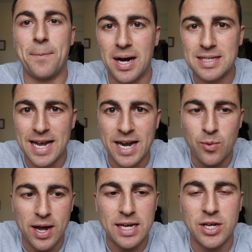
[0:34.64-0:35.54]
But
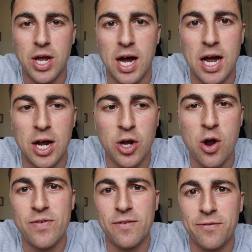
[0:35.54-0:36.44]
anyway, uh,
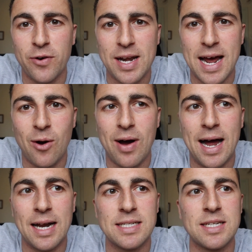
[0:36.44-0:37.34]
COVID free now
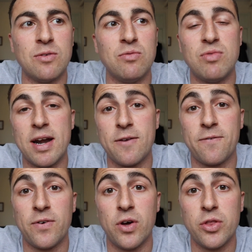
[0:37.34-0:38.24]
and ready
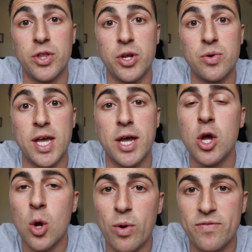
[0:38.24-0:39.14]
for the new year
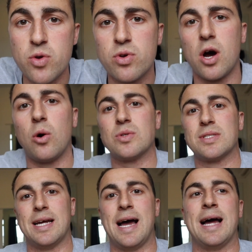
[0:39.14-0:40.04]
with new
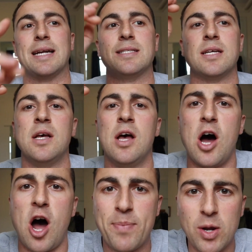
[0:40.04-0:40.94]
goals. And
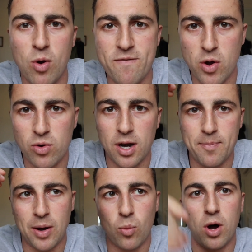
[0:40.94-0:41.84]
I've been quite vocal
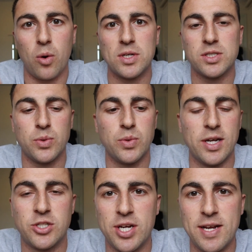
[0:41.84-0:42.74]
about what I want to
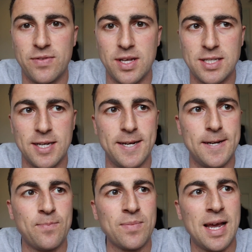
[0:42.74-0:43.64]
achieve this
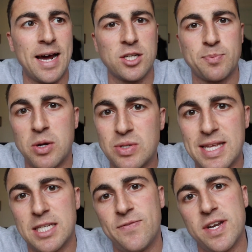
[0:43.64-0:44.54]
year. And I suppose
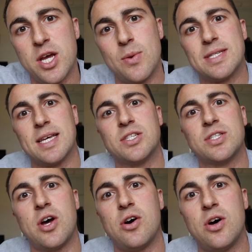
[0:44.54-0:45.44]
this video is the
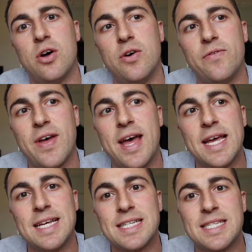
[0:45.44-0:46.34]
start of
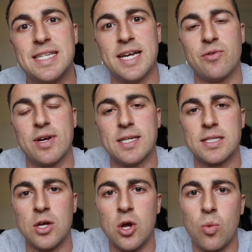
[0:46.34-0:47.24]
a
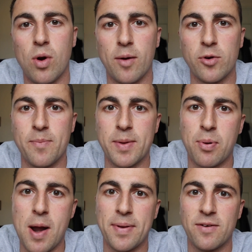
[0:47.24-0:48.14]
series where I'm gonna be
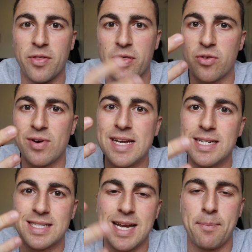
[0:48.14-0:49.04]
prepping
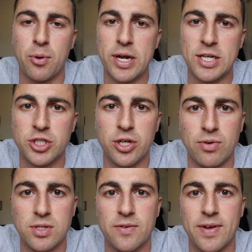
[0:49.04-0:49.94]
three separate
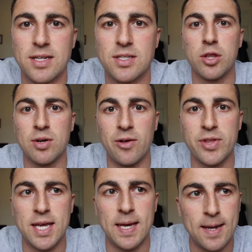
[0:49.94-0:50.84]
endurance events throughout
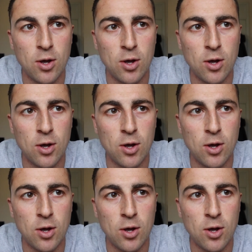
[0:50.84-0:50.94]
the year.